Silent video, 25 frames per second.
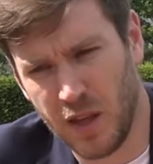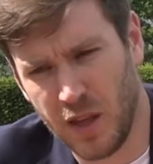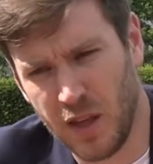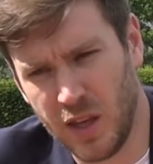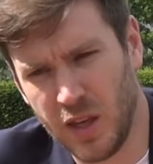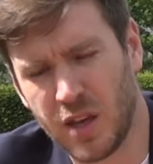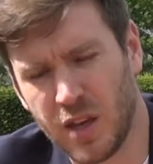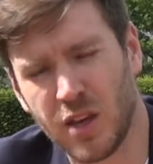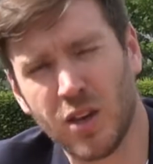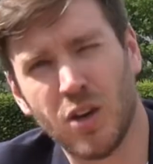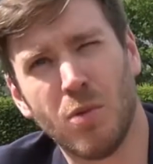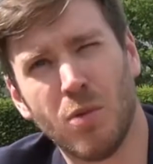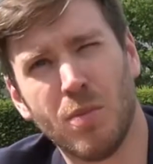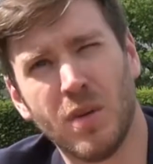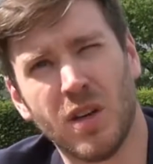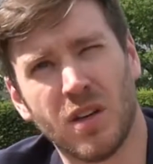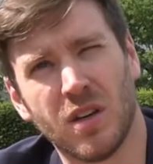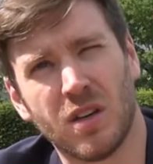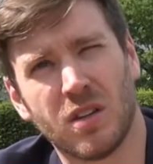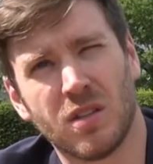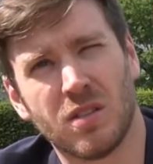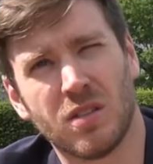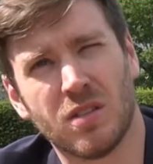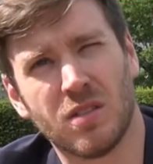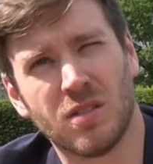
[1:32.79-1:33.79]
Economic
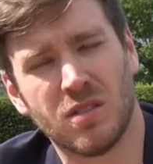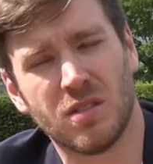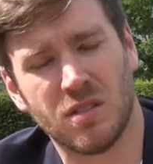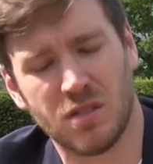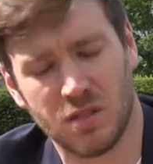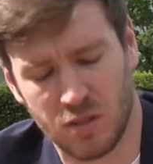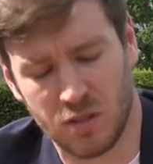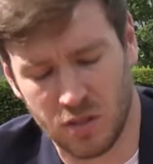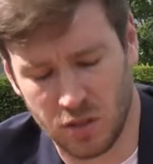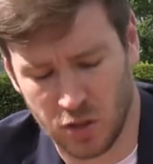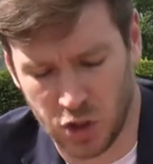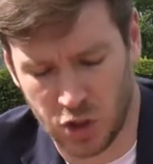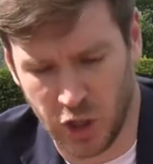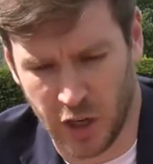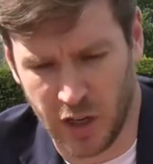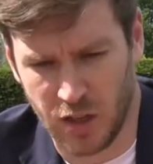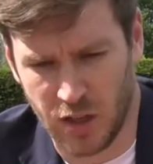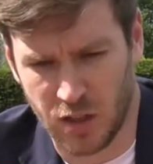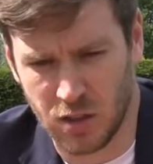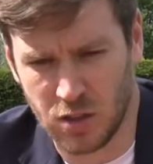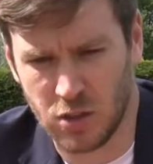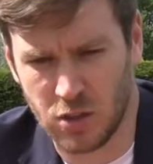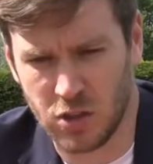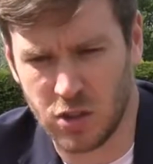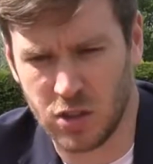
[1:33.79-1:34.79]

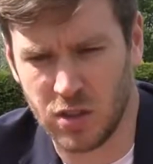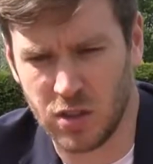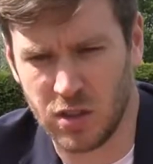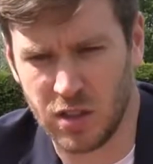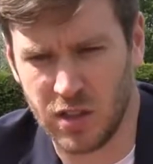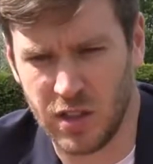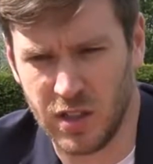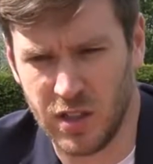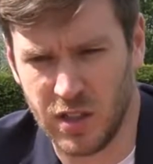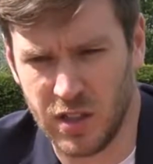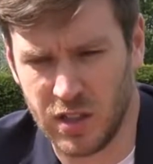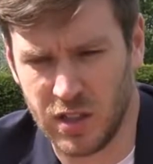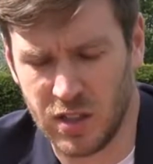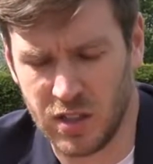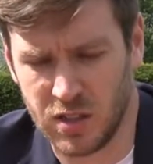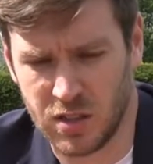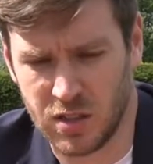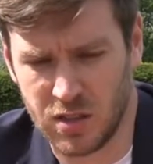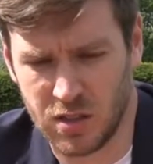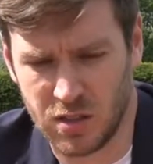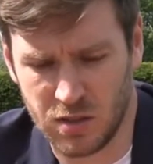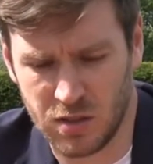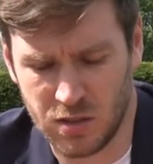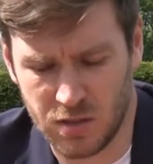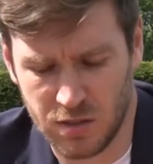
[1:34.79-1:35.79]
change
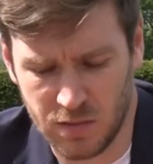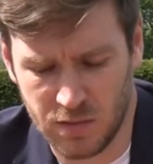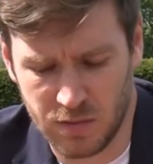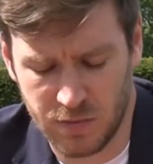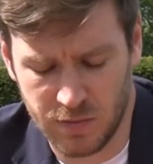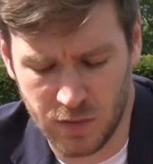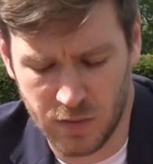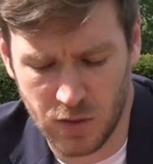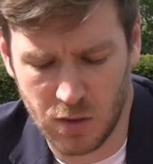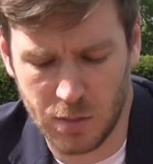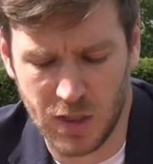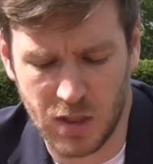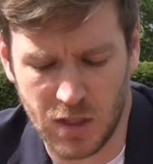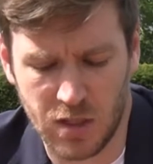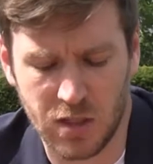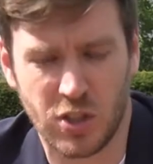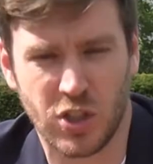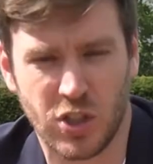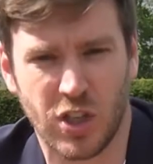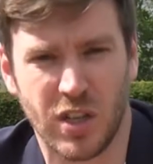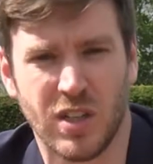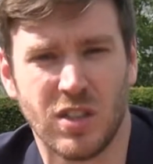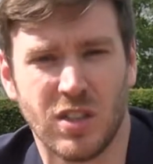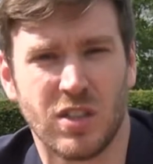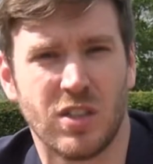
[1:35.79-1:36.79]
is fundamentally
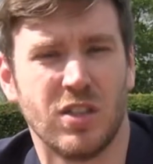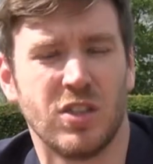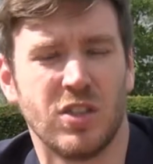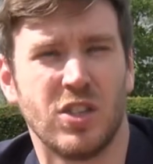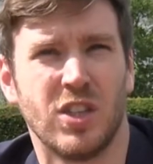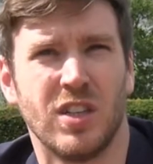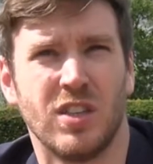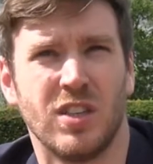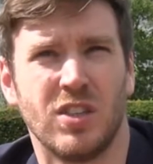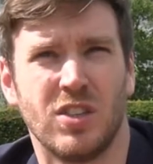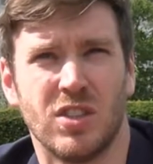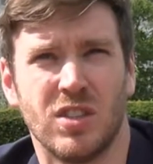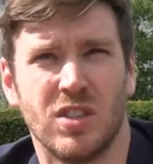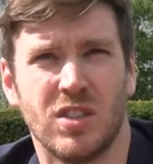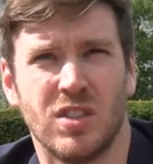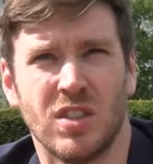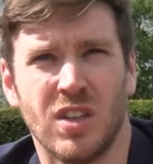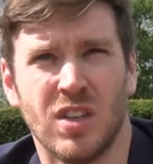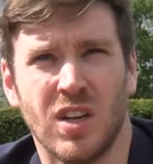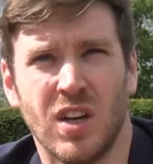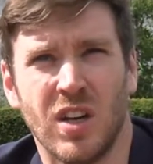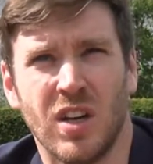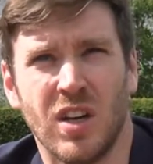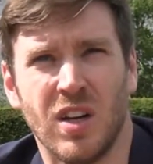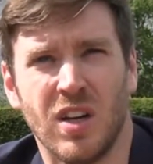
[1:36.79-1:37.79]
change that changes
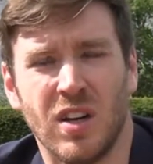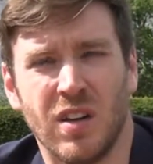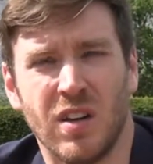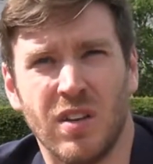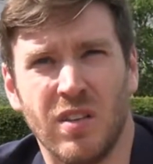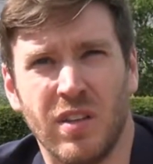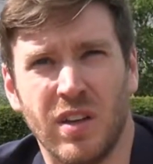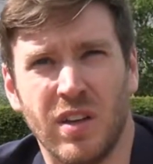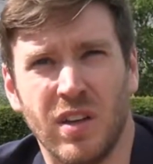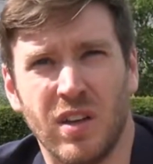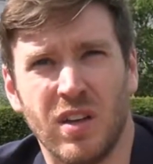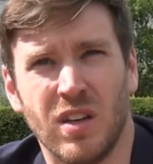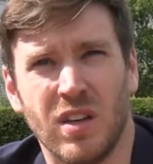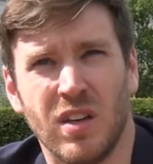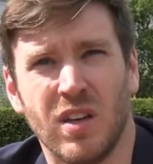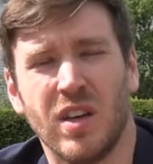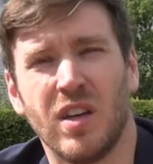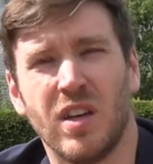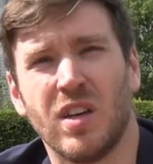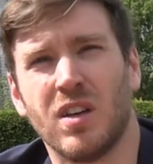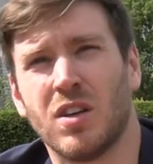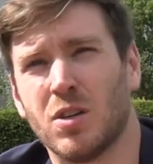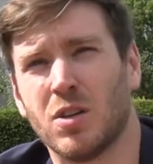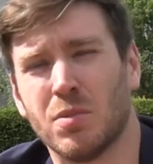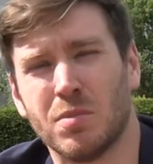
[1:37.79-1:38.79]
the
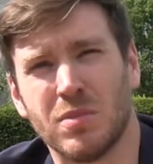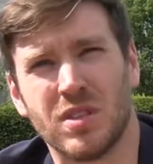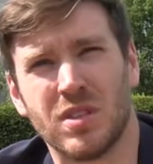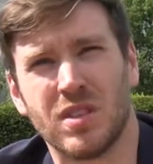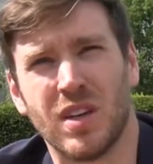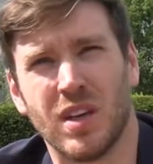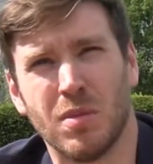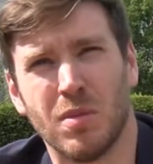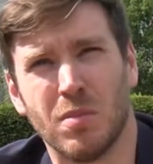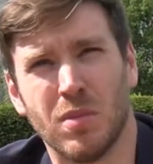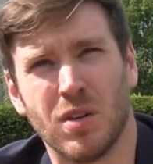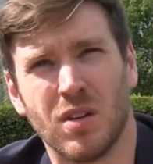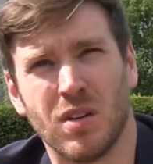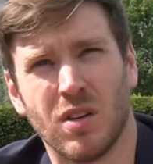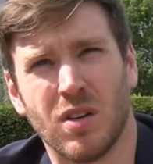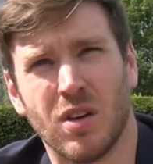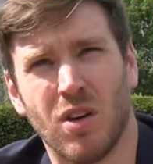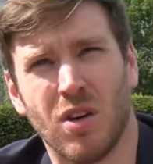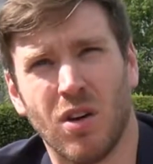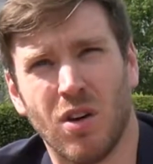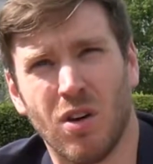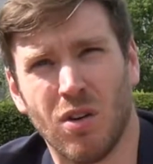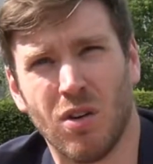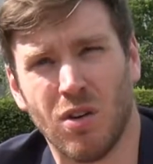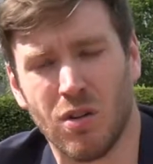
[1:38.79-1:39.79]
income statement
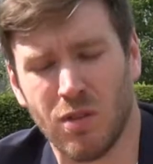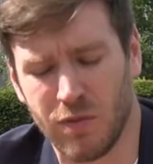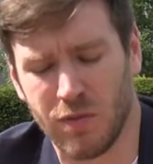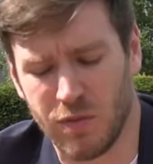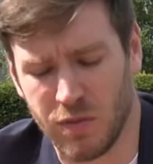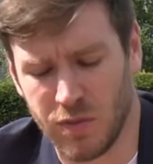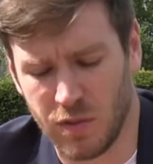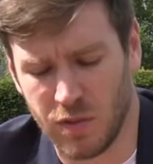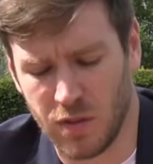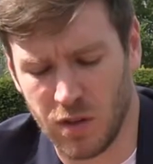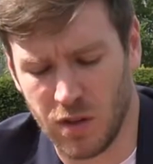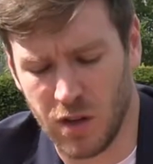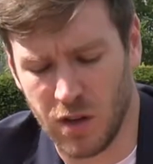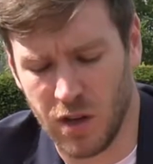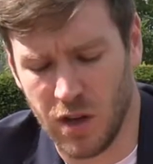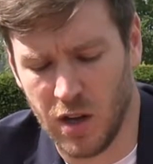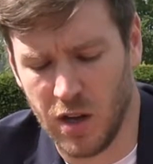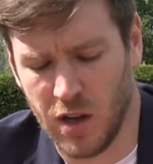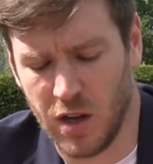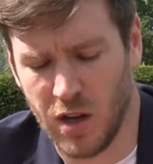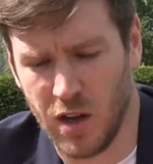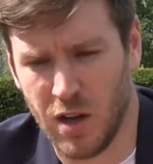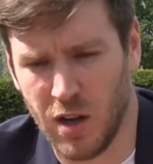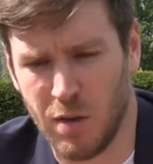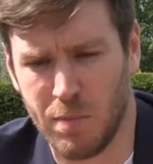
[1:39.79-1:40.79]
of
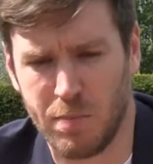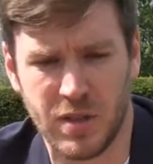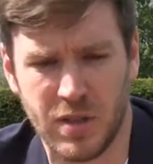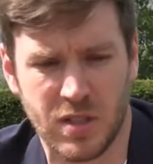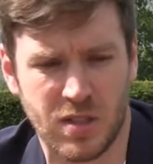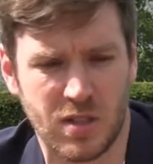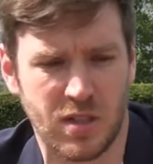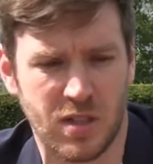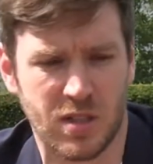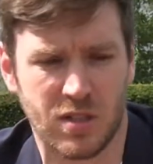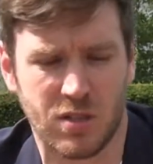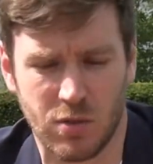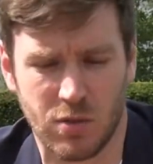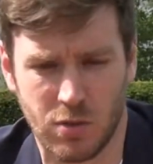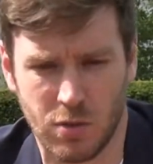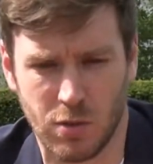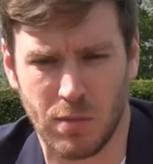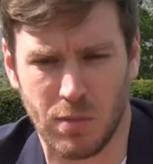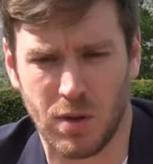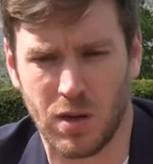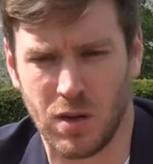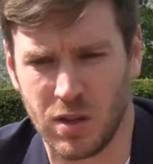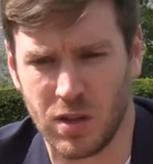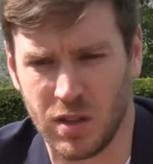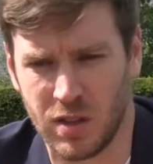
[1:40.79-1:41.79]
a business or a
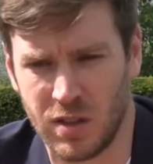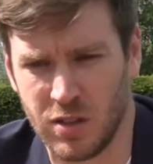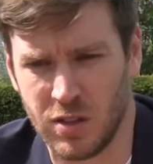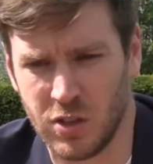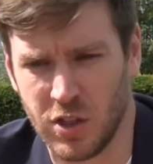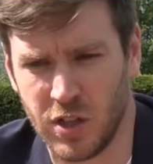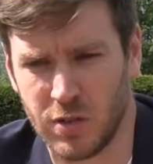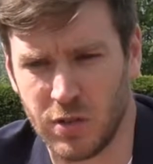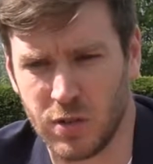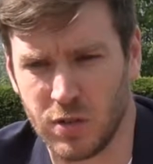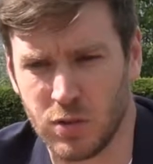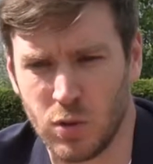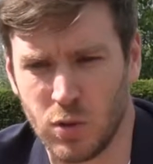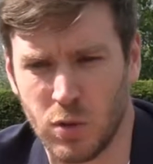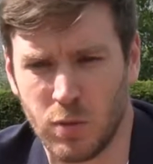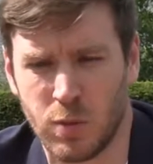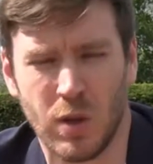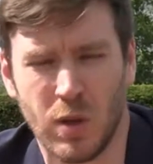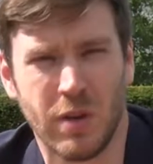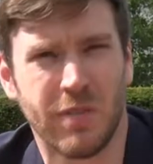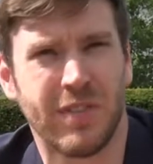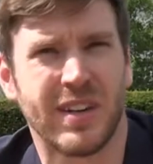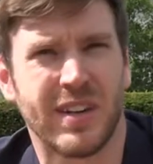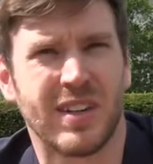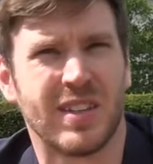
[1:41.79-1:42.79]
market in general. So a
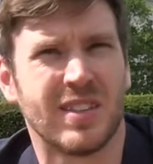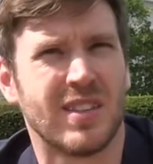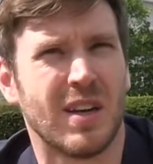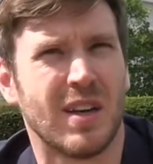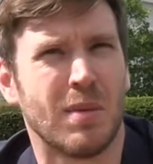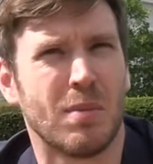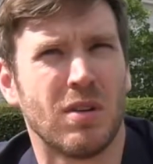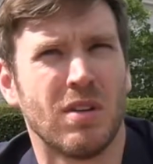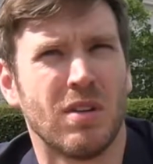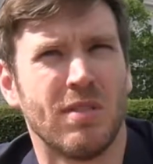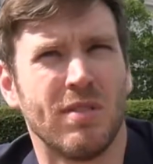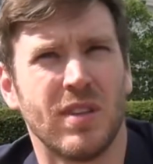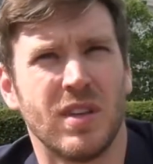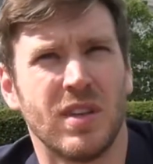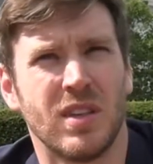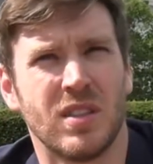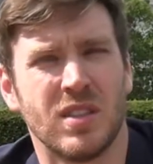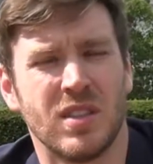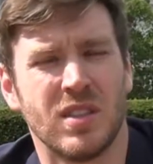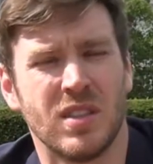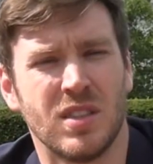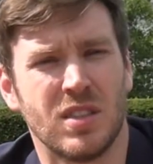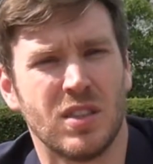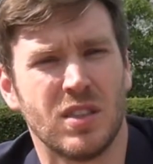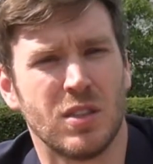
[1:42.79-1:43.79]
perfect example of
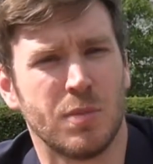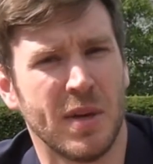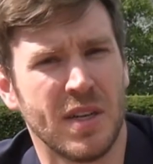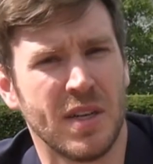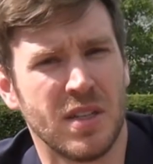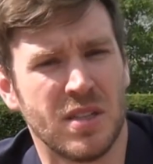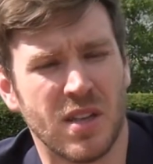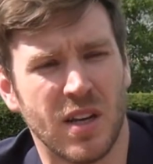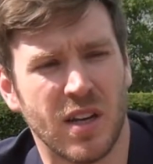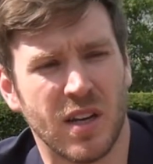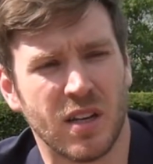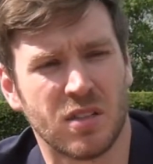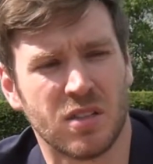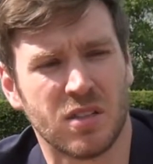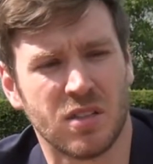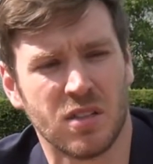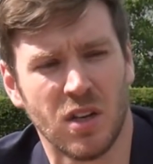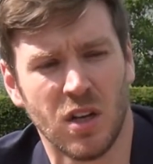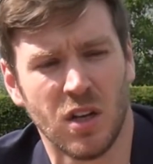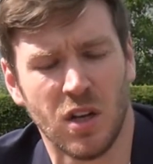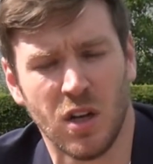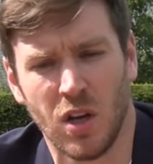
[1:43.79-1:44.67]
this is SpaceX,